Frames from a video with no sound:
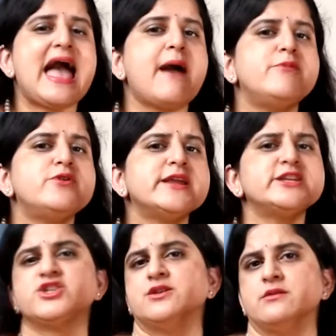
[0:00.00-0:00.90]

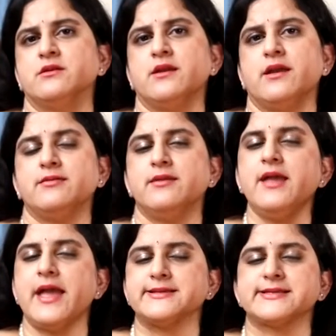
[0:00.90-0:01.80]
aberration in the
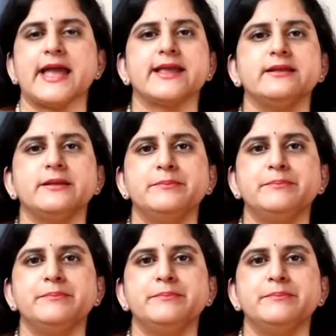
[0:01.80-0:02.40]
hair cycle.